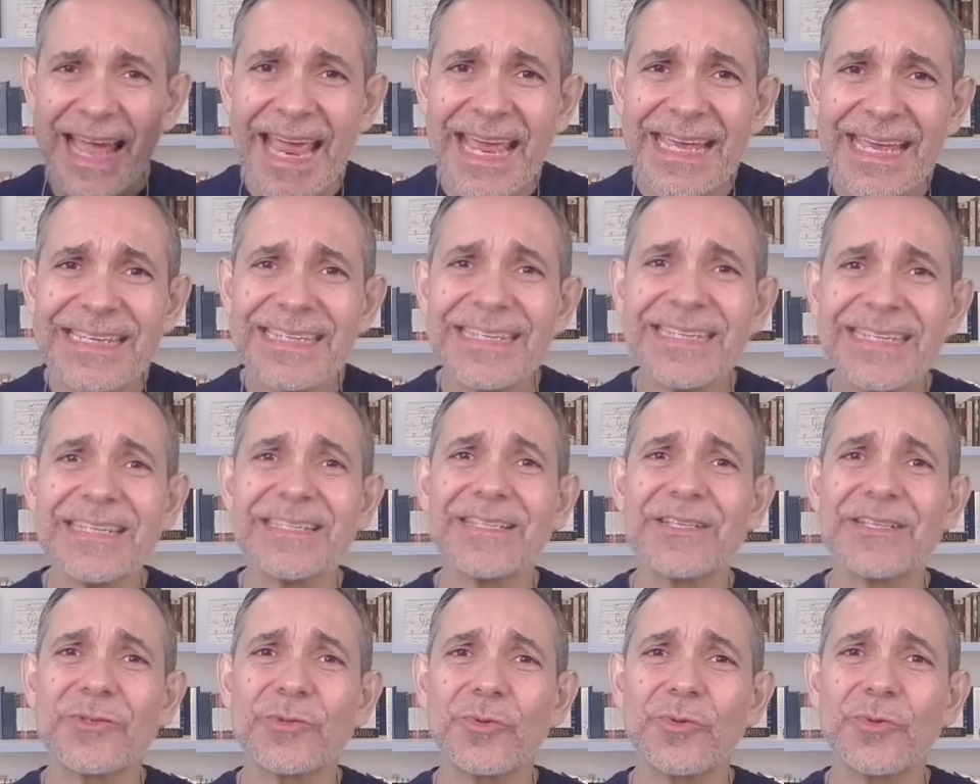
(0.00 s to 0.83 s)

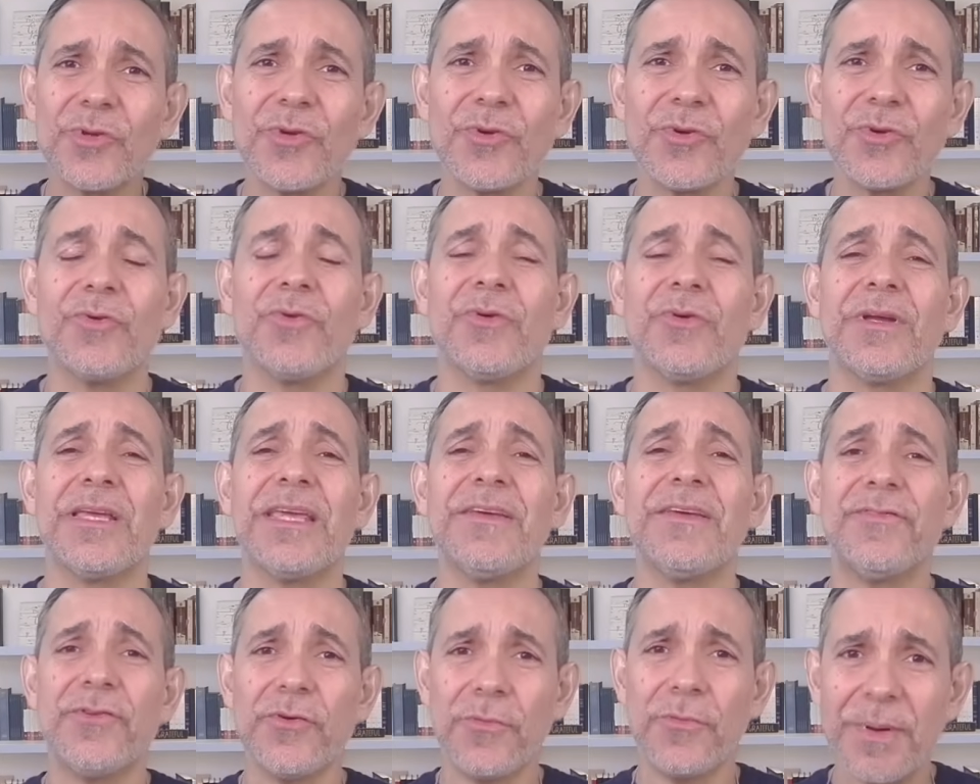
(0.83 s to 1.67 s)
angels to you
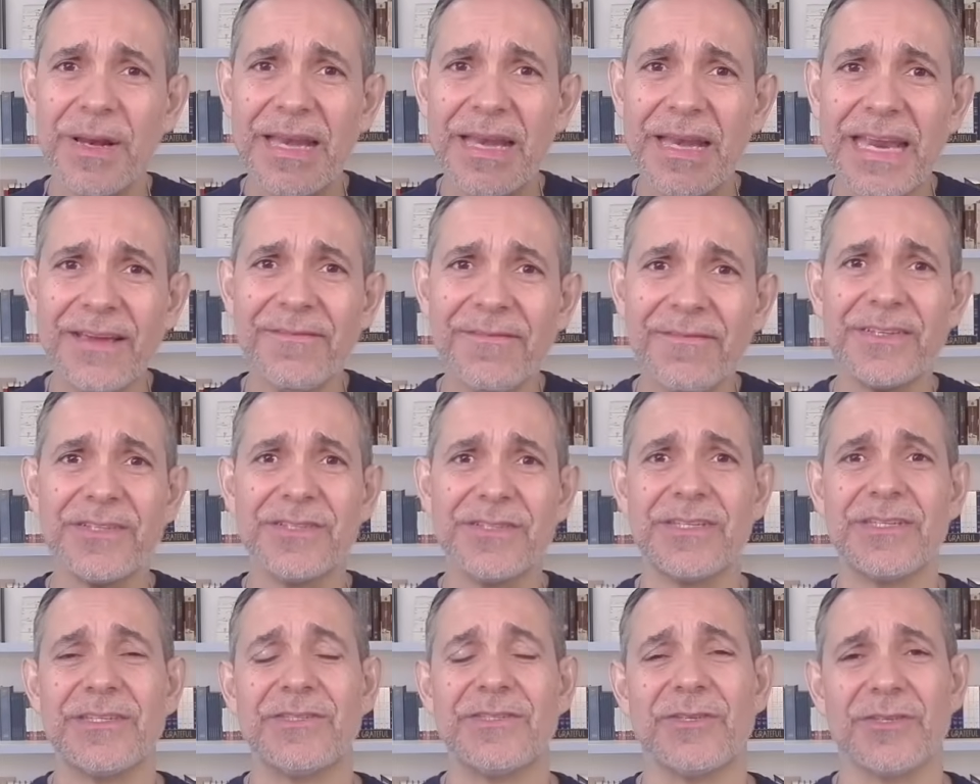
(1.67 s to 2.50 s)
if you believe
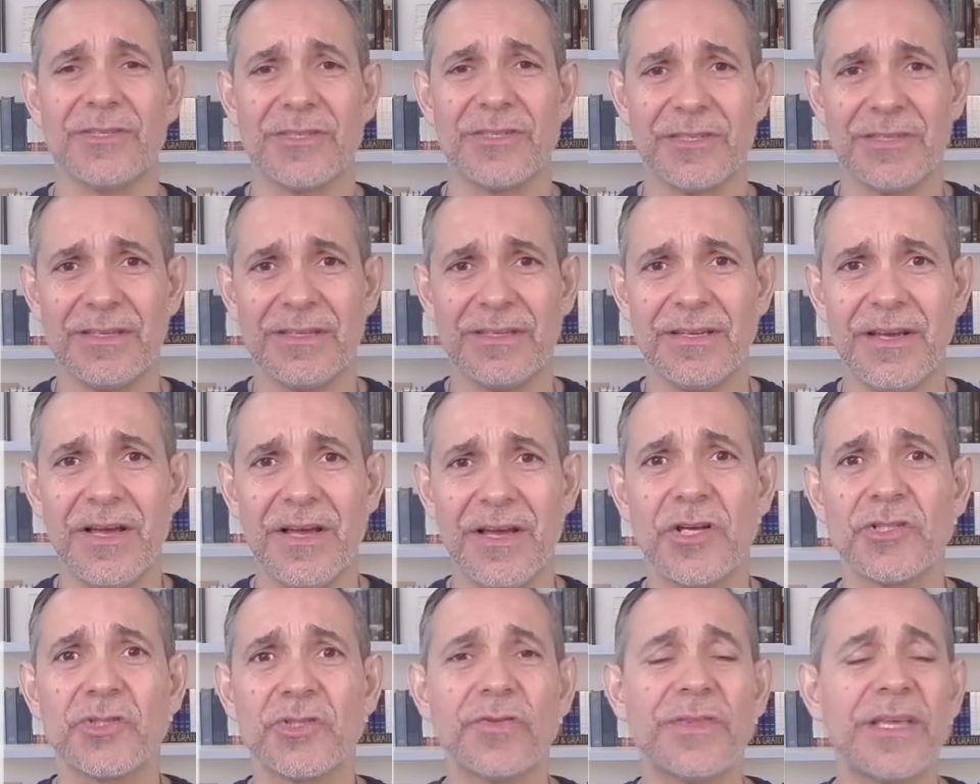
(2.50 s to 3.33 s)
in Jesus,
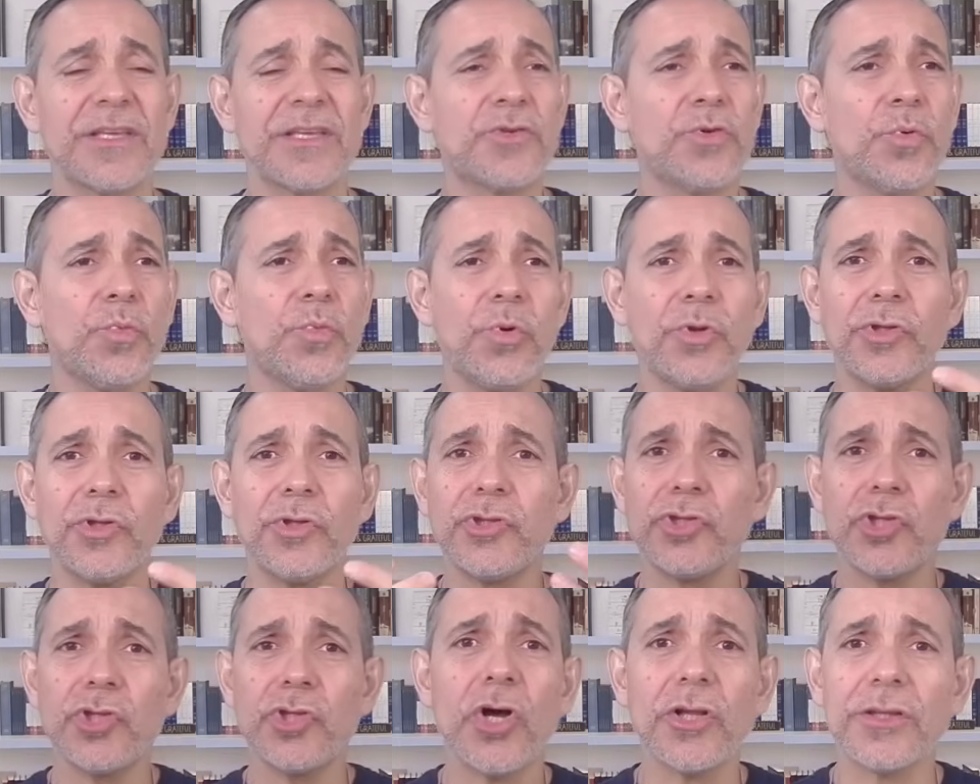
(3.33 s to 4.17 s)
so that you will
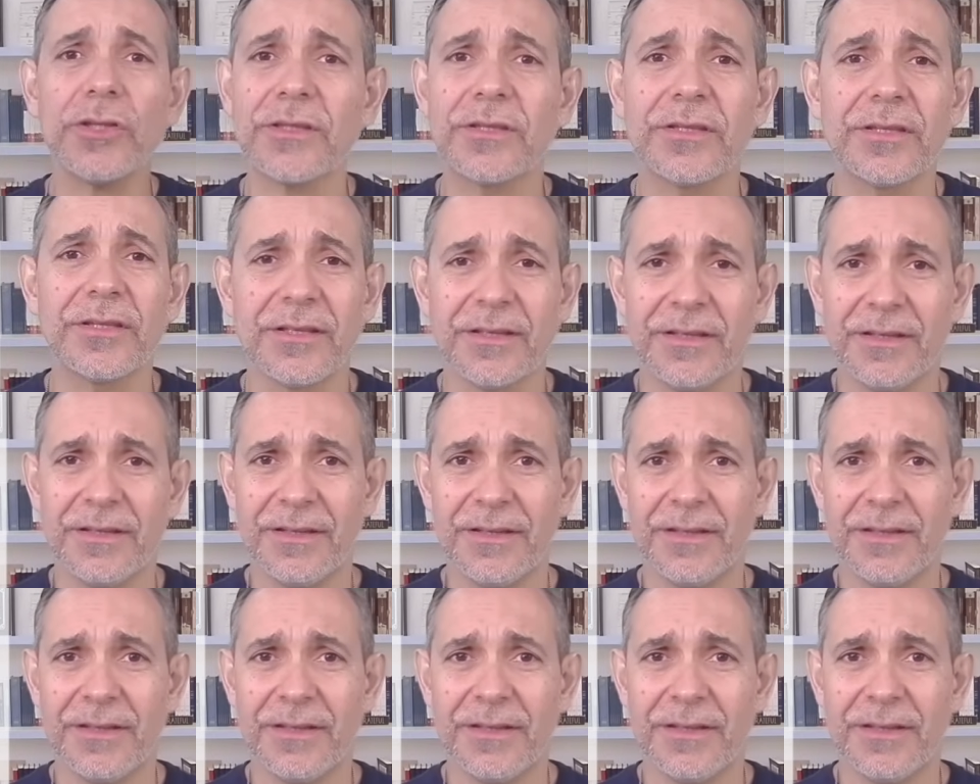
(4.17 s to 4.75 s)
not